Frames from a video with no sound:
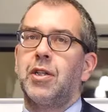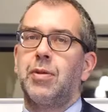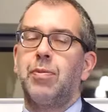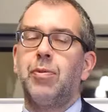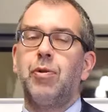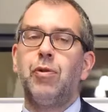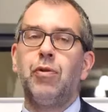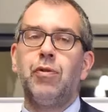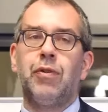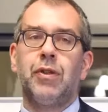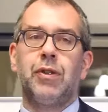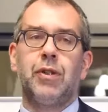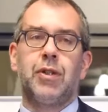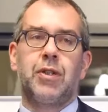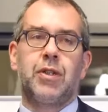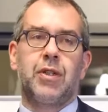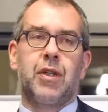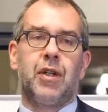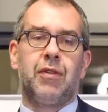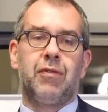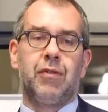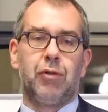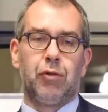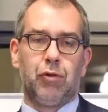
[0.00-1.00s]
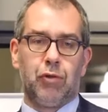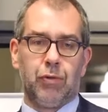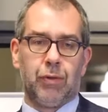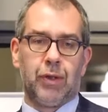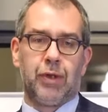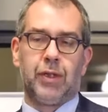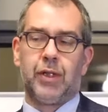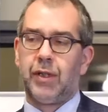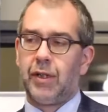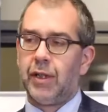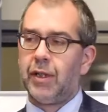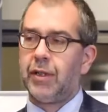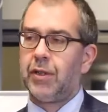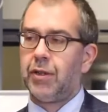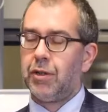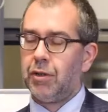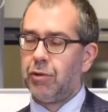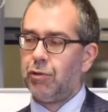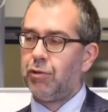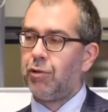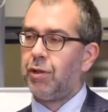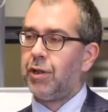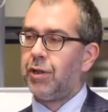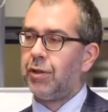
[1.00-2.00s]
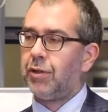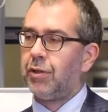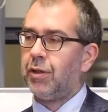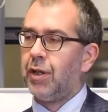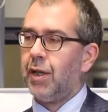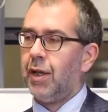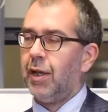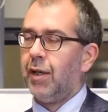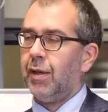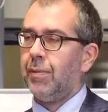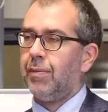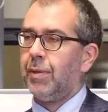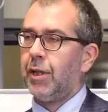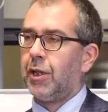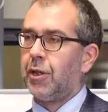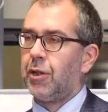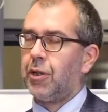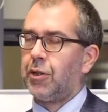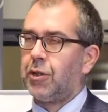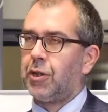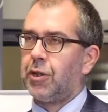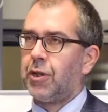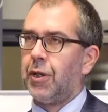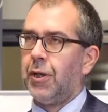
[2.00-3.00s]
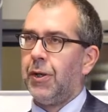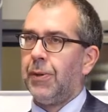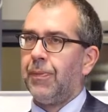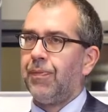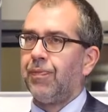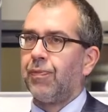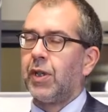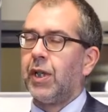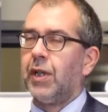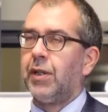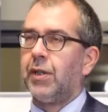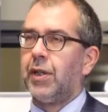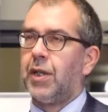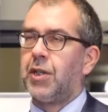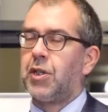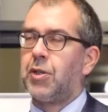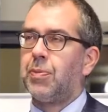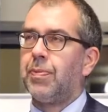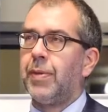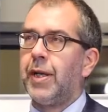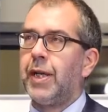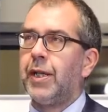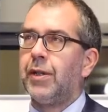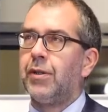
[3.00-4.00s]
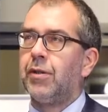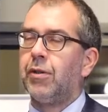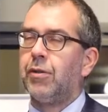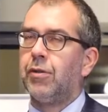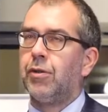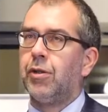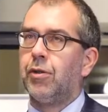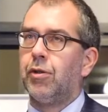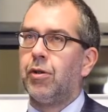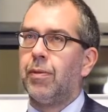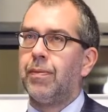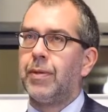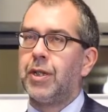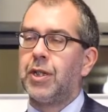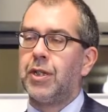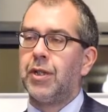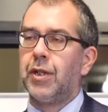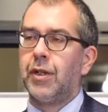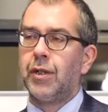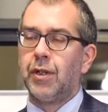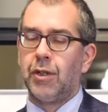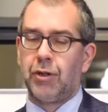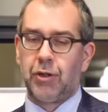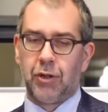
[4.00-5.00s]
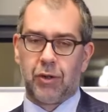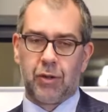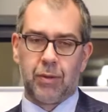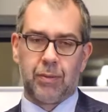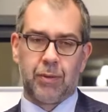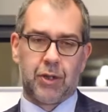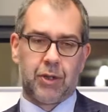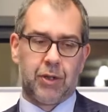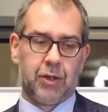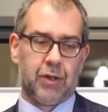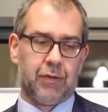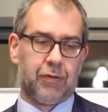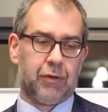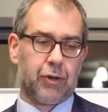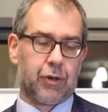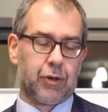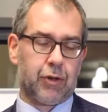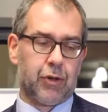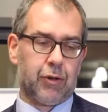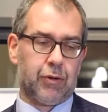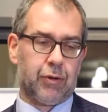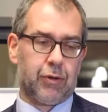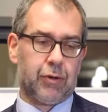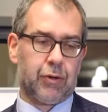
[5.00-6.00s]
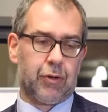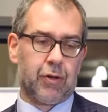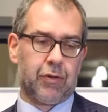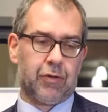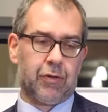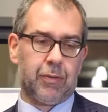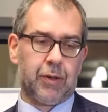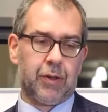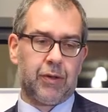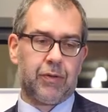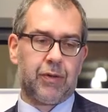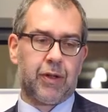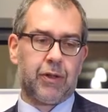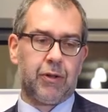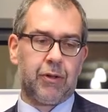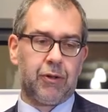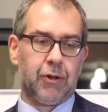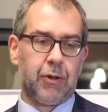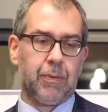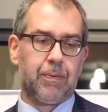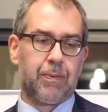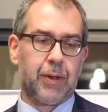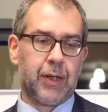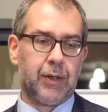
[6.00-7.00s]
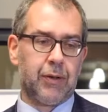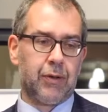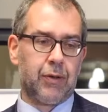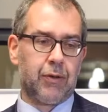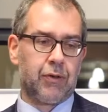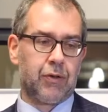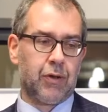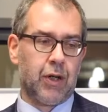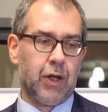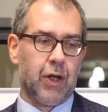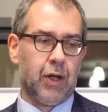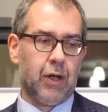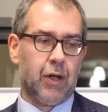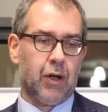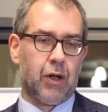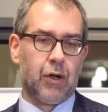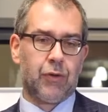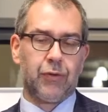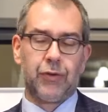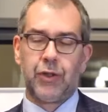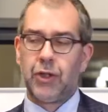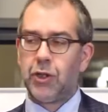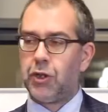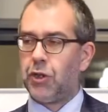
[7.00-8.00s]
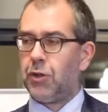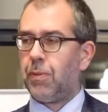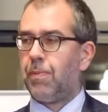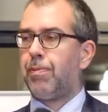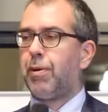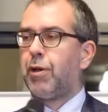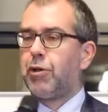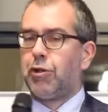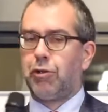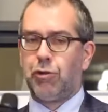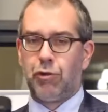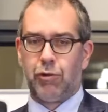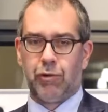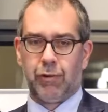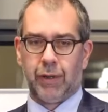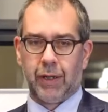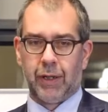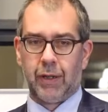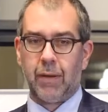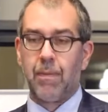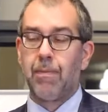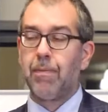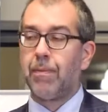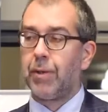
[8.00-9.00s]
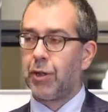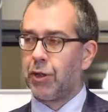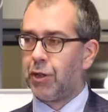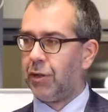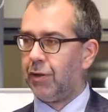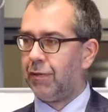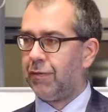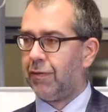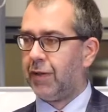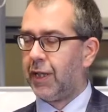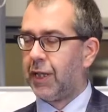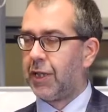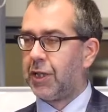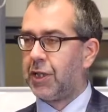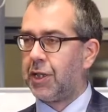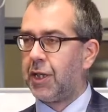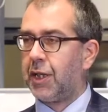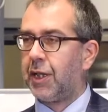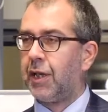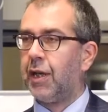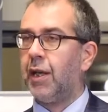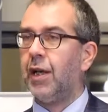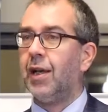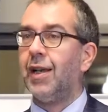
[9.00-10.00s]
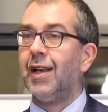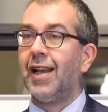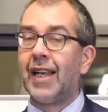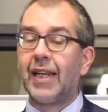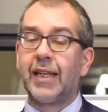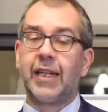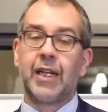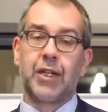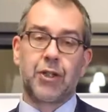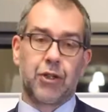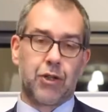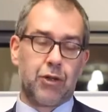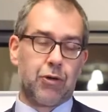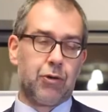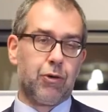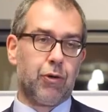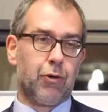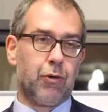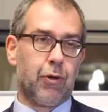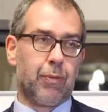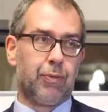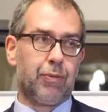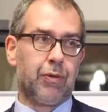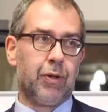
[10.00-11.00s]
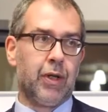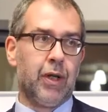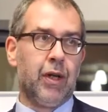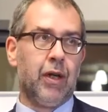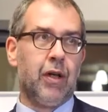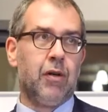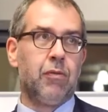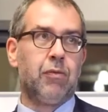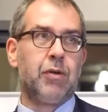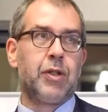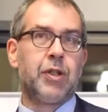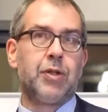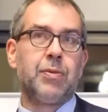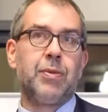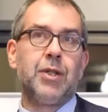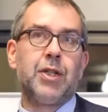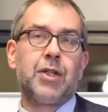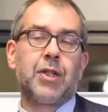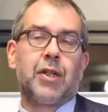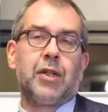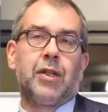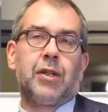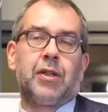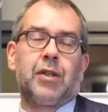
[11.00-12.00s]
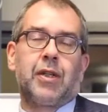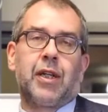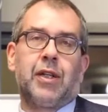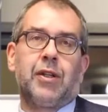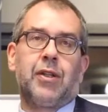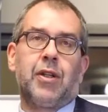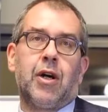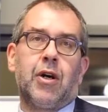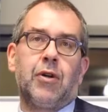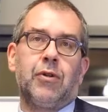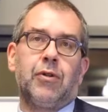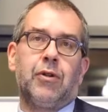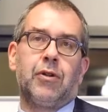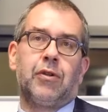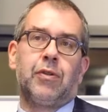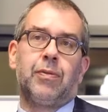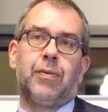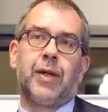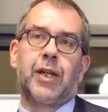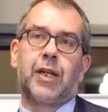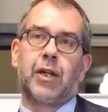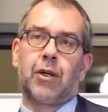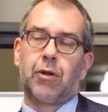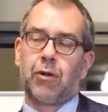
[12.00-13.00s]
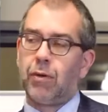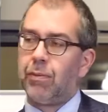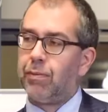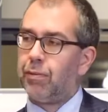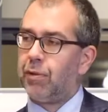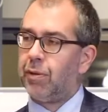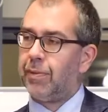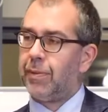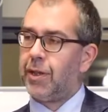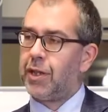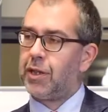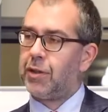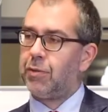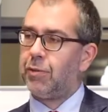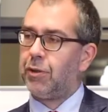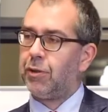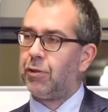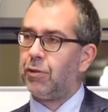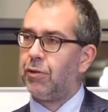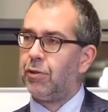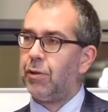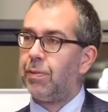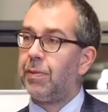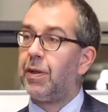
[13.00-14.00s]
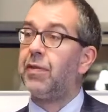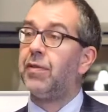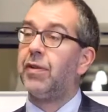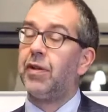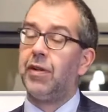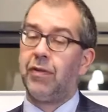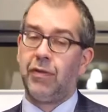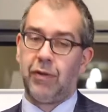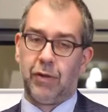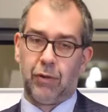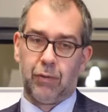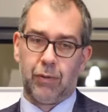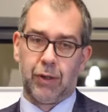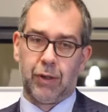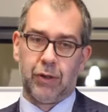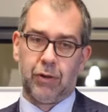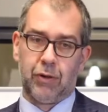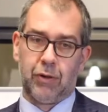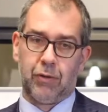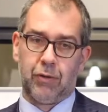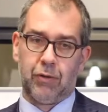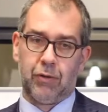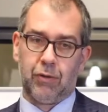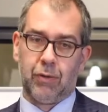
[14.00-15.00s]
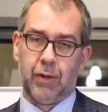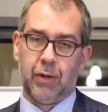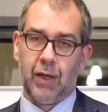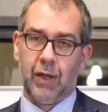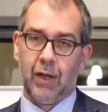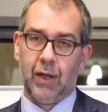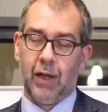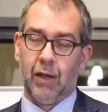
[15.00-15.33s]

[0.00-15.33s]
has maneuvered itself into a dead end street because it has made the domestic legitimacy of the current government very dependent on this posturing, muscle flexing against Europe, which means that it can now not make a compromise with Europe even if it wanted to.